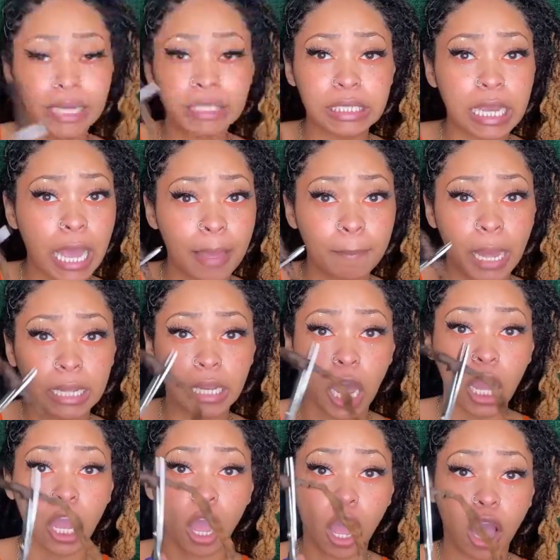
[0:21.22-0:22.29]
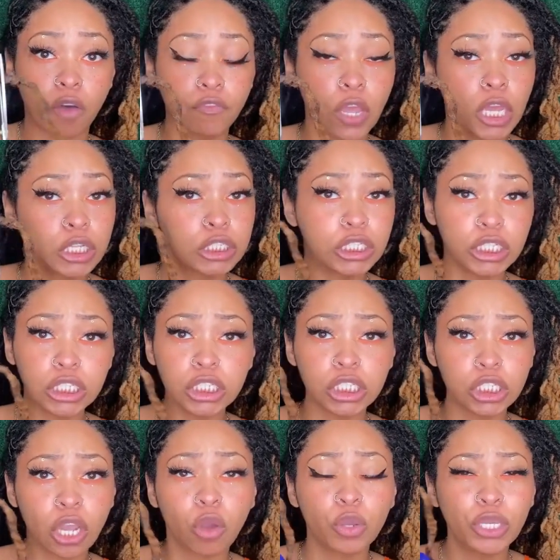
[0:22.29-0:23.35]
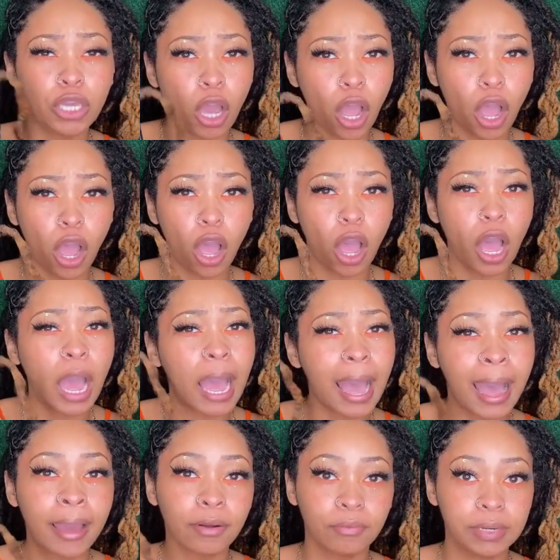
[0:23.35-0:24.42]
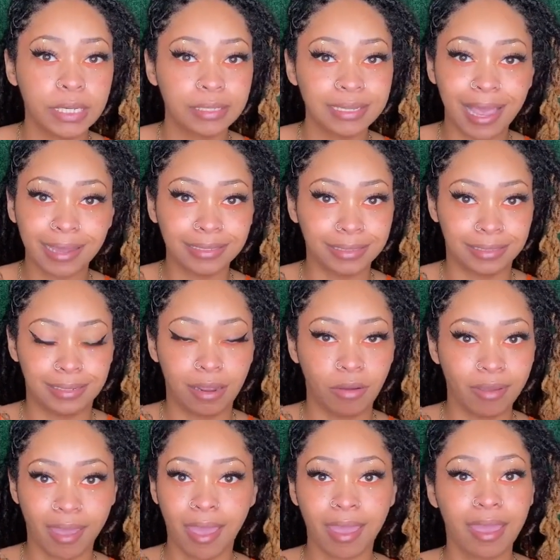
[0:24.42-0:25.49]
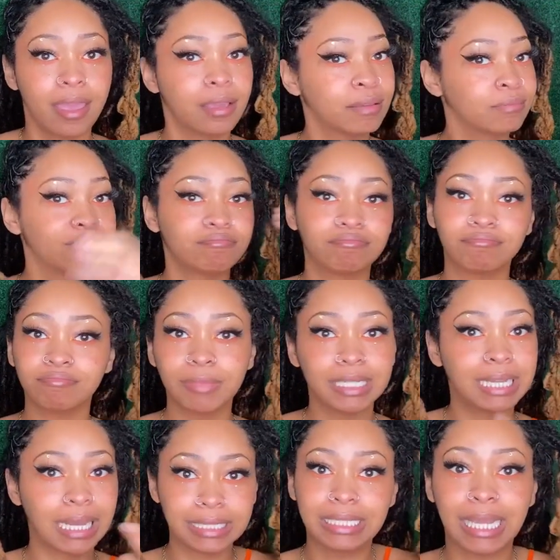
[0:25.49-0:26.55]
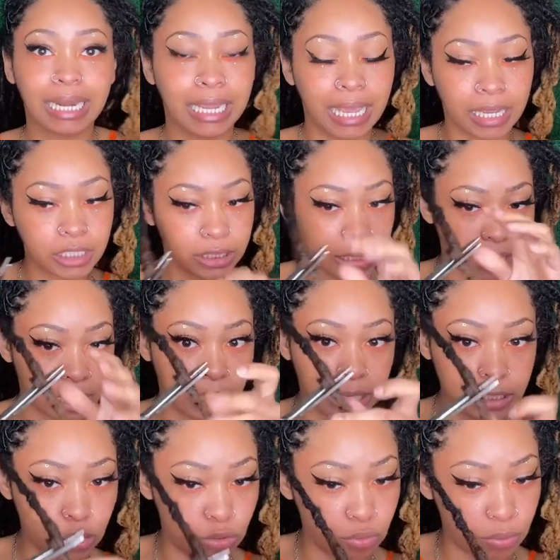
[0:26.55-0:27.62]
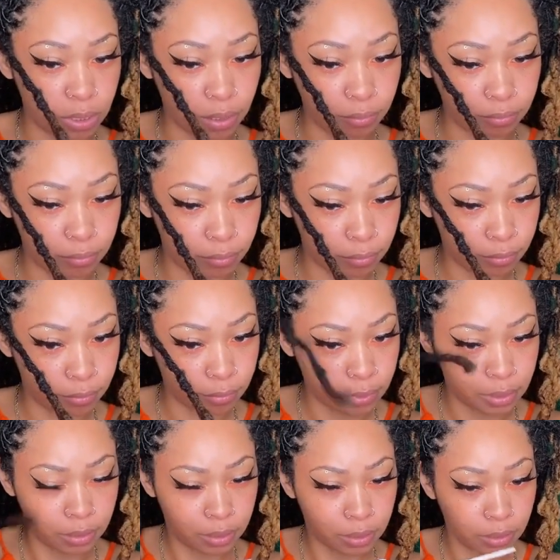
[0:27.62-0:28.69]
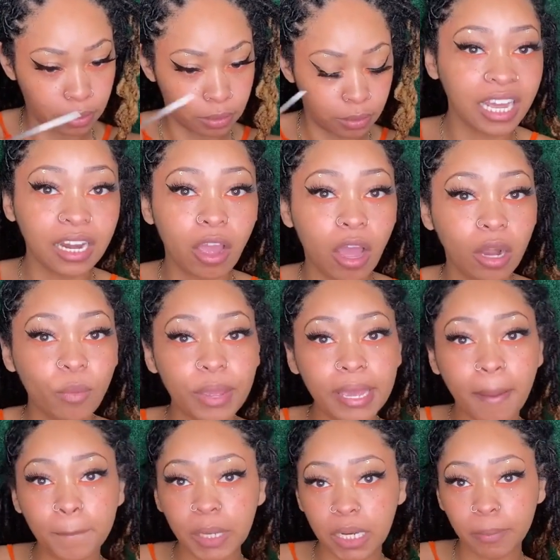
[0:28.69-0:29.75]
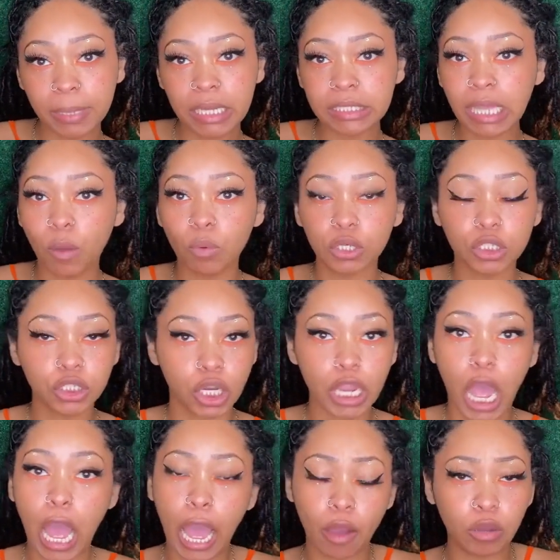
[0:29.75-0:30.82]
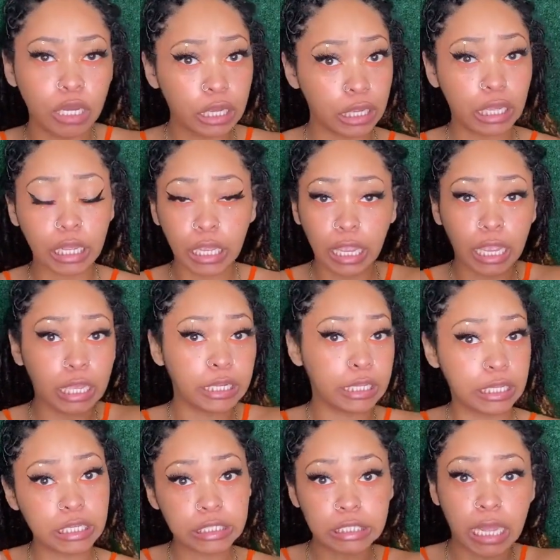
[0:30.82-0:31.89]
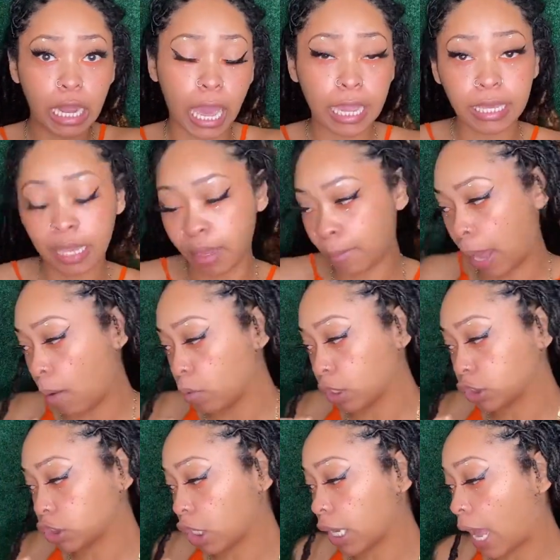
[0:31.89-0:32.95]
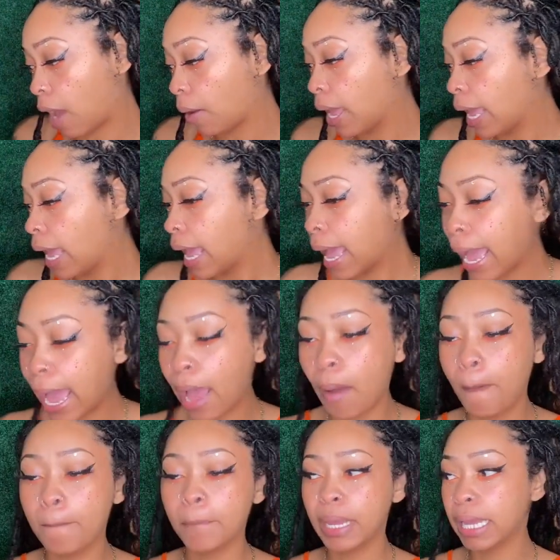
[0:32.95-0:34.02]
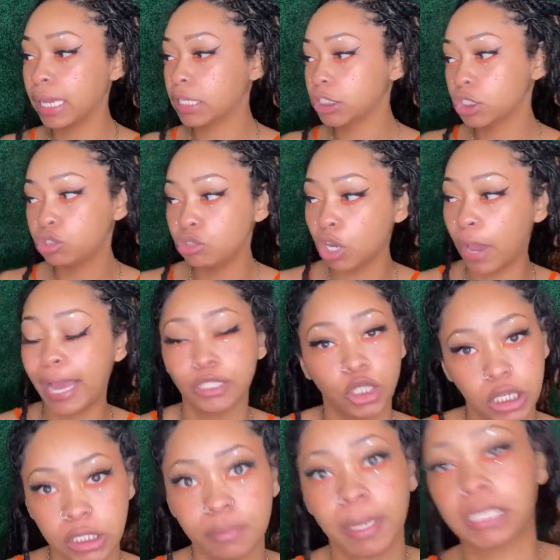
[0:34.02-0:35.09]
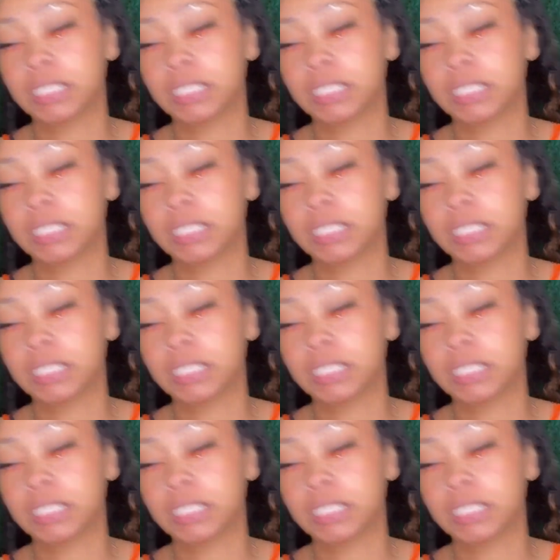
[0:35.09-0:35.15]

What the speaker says: about to cut my lock off just to show y'all how to reattach it, okay? That's dedication. Let's do it. Cut it all the way up here because I want to show y'all how good at this that I am. I want to show y'all how much, I trust